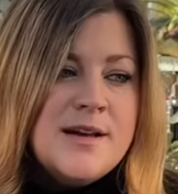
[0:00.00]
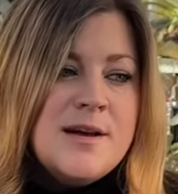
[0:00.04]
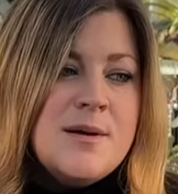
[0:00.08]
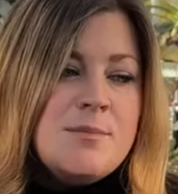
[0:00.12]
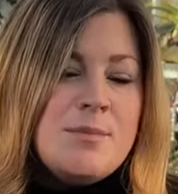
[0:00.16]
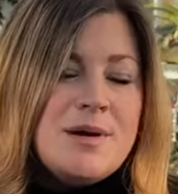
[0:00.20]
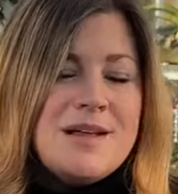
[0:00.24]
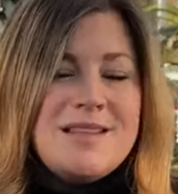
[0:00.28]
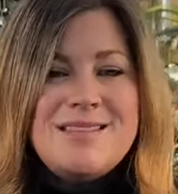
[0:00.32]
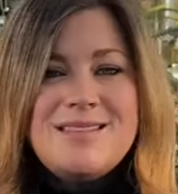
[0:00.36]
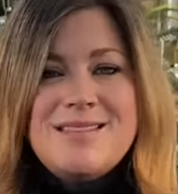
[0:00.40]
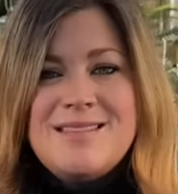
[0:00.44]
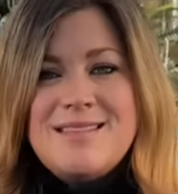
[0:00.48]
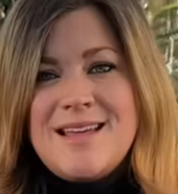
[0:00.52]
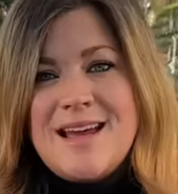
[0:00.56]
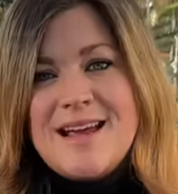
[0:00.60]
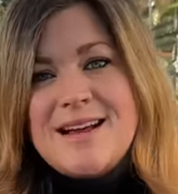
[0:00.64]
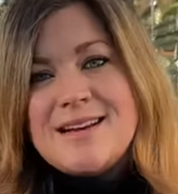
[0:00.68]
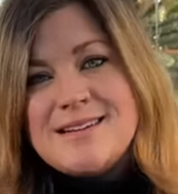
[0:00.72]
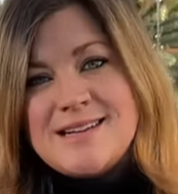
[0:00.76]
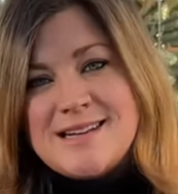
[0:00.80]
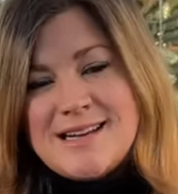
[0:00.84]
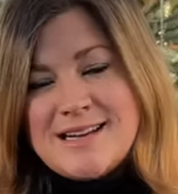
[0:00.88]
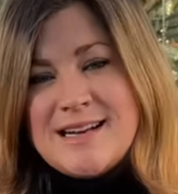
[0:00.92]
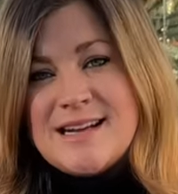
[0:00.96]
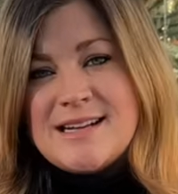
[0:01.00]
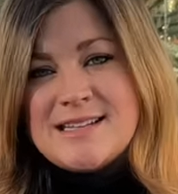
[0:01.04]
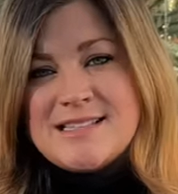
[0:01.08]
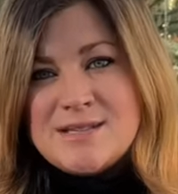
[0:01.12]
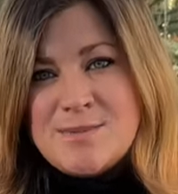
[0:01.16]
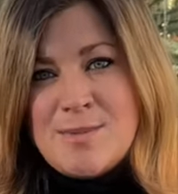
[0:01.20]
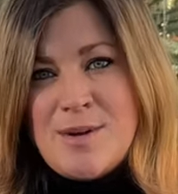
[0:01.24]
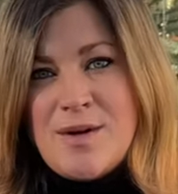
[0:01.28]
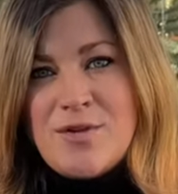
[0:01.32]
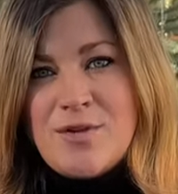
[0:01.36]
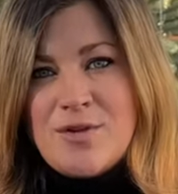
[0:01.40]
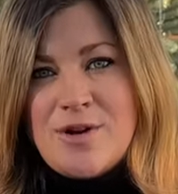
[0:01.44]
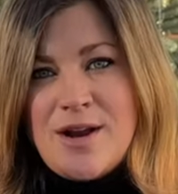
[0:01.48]
But they did get
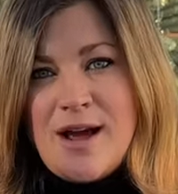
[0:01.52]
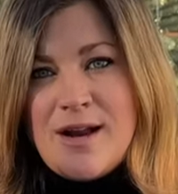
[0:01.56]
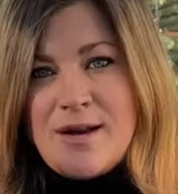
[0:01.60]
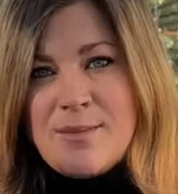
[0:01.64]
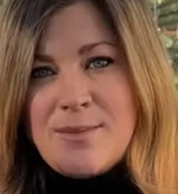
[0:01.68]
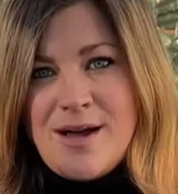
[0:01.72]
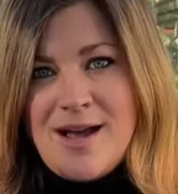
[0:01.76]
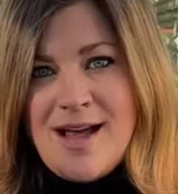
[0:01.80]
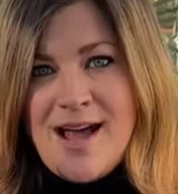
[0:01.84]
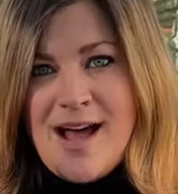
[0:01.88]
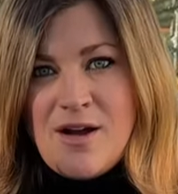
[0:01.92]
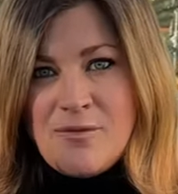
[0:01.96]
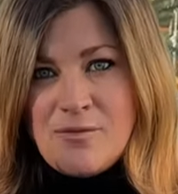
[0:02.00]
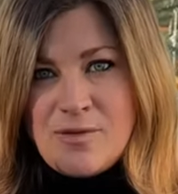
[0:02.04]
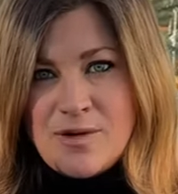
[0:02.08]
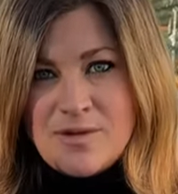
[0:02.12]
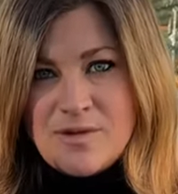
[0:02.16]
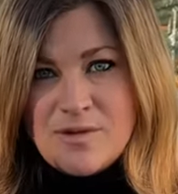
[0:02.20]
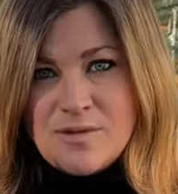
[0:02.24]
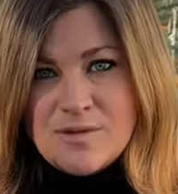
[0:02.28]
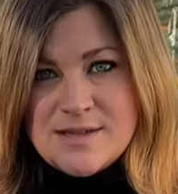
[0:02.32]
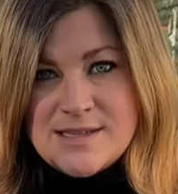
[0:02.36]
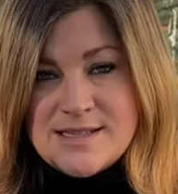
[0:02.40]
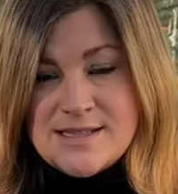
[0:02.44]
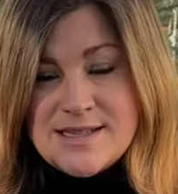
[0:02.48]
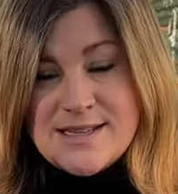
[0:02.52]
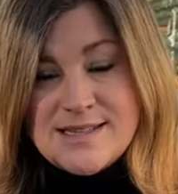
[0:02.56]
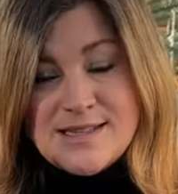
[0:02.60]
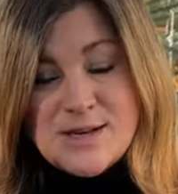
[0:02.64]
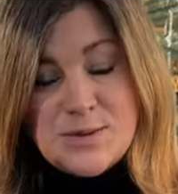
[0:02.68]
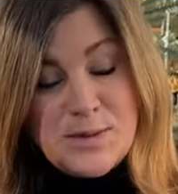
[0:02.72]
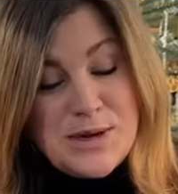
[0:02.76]
smothered out about halfway through the season.